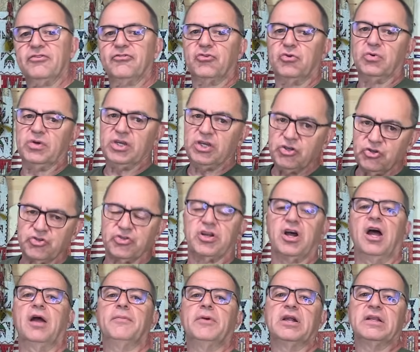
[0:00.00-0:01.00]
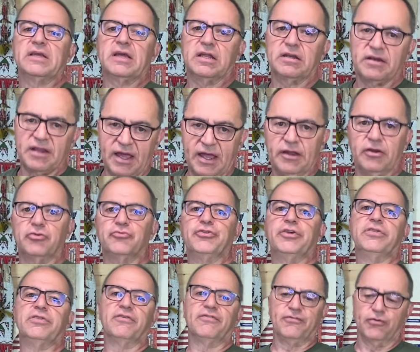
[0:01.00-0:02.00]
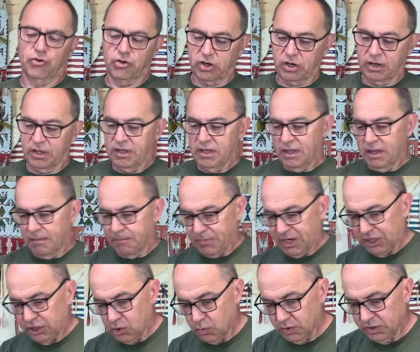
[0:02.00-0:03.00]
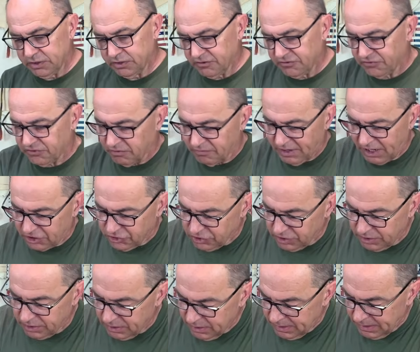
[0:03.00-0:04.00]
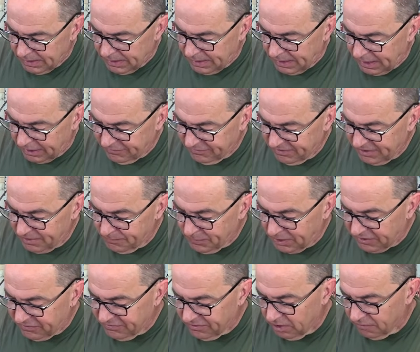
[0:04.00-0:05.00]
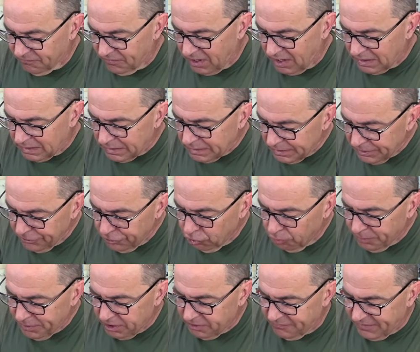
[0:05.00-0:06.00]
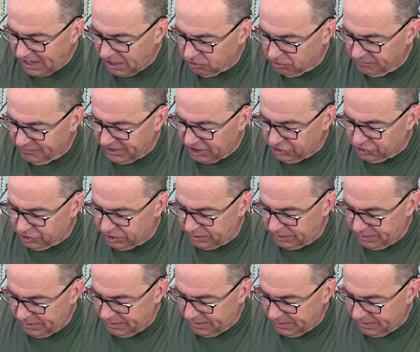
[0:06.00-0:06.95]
So each time I'd get tangled in the fur. By going this direction, I save myself a little bit of aggravation.